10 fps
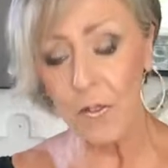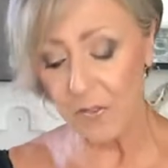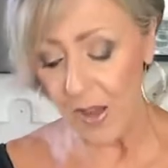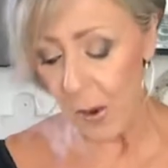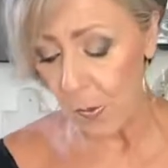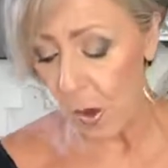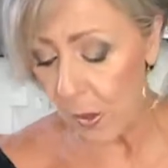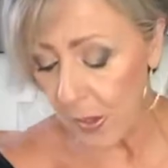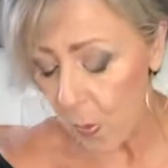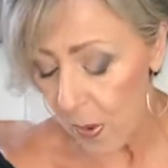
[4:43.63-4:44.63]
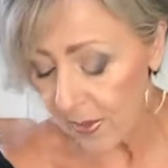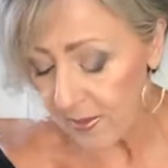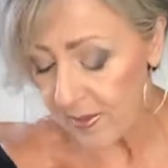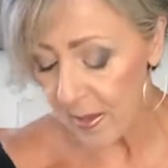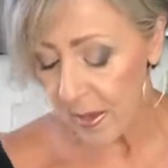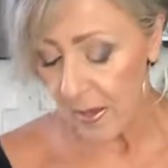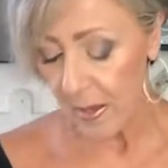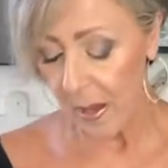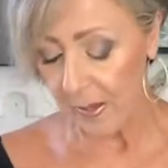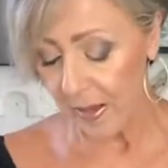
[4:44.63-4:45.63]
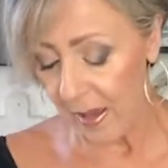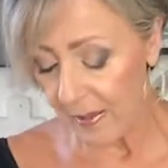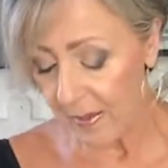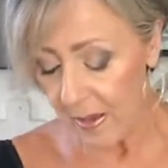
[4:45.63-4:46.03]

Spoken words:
flour all at once, again.